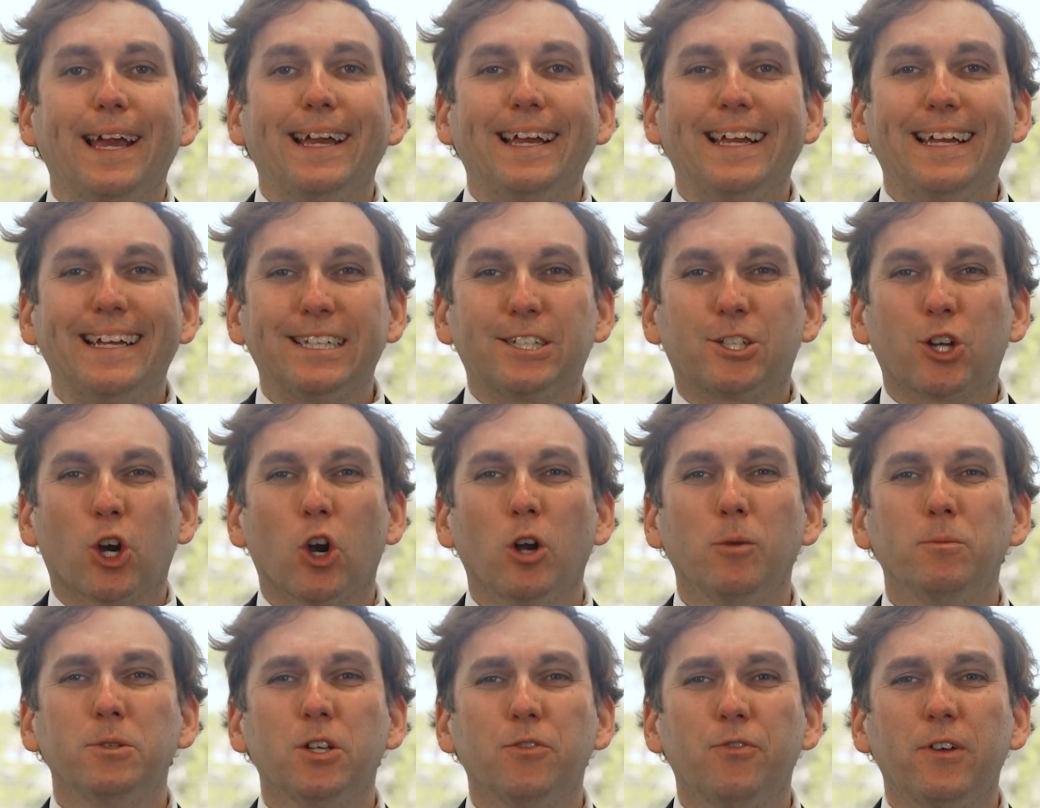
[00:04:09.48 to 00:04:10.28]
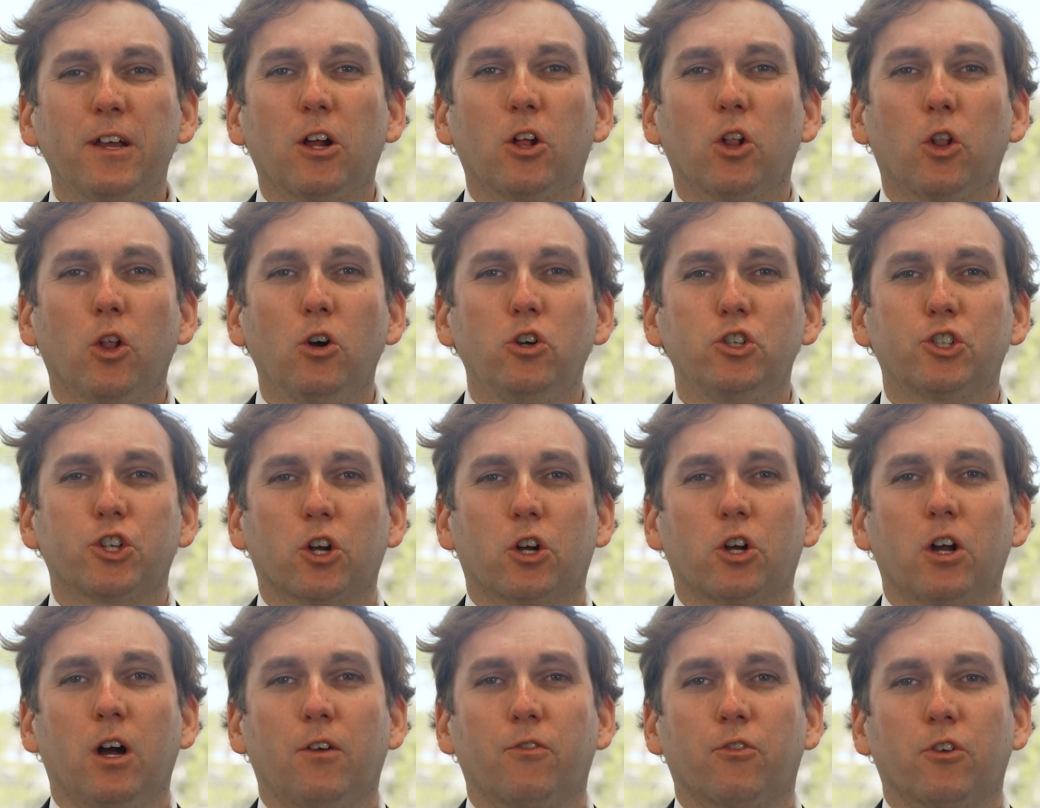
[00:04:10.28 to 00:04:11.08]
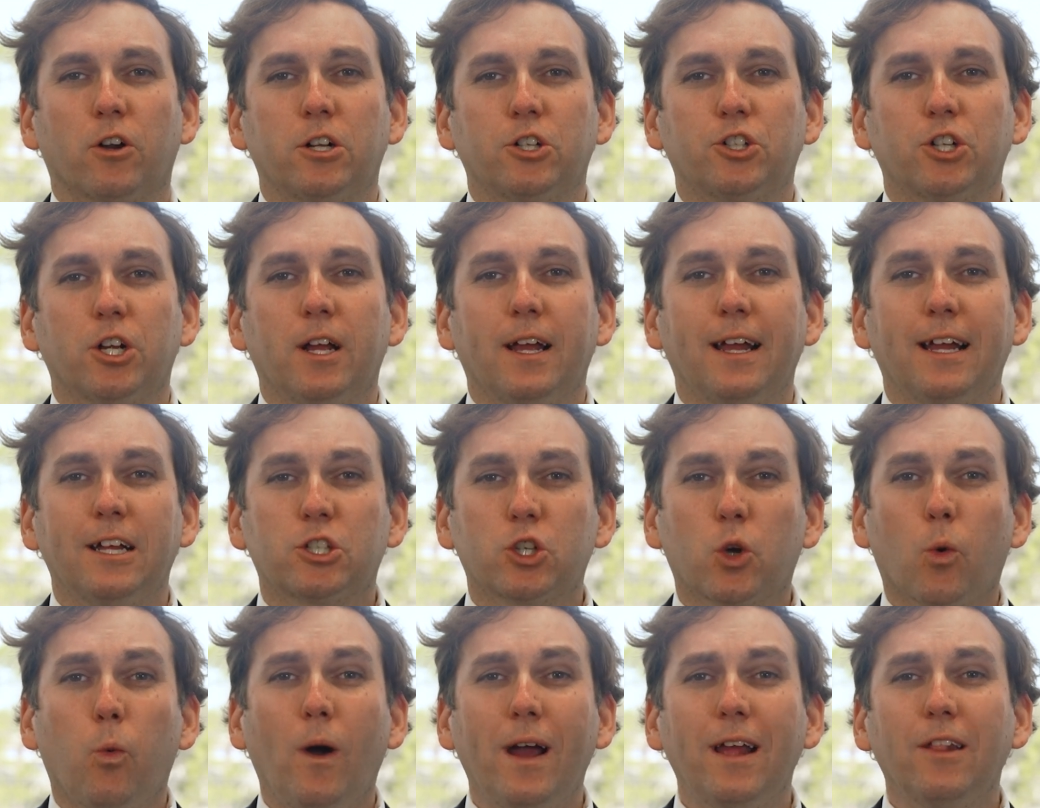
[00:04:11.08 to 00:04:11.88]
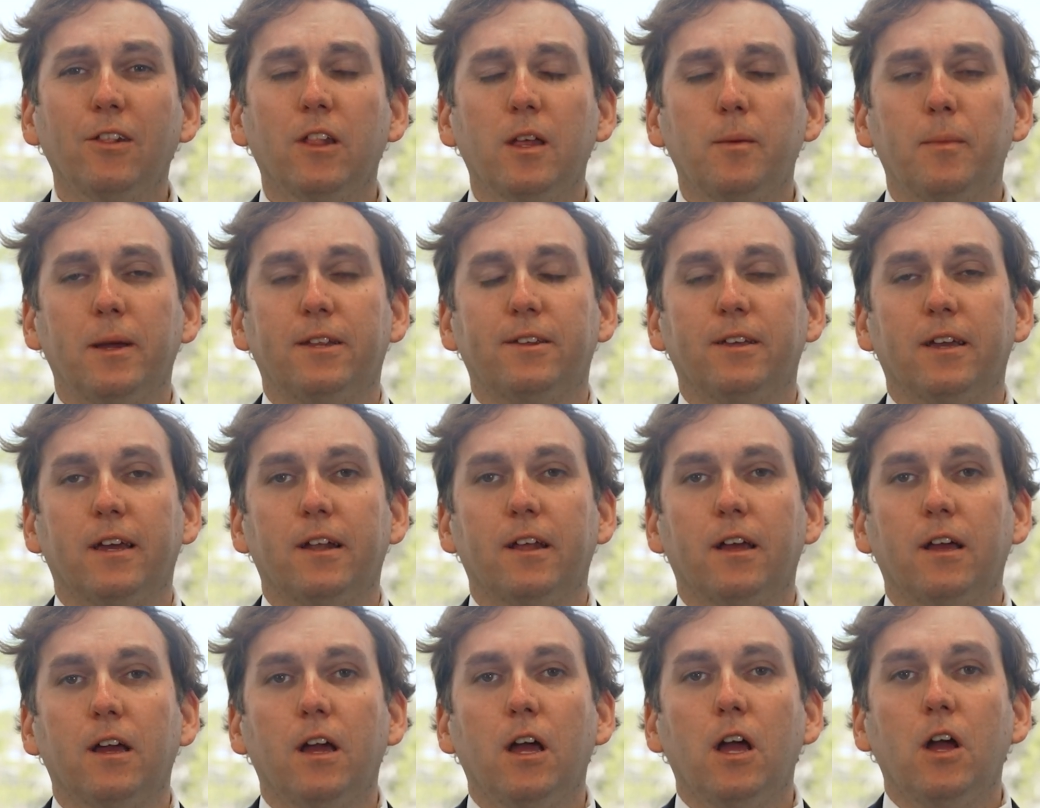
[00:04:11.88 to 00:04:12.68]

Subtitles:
In terms of enclosure coverage, it's quite limited.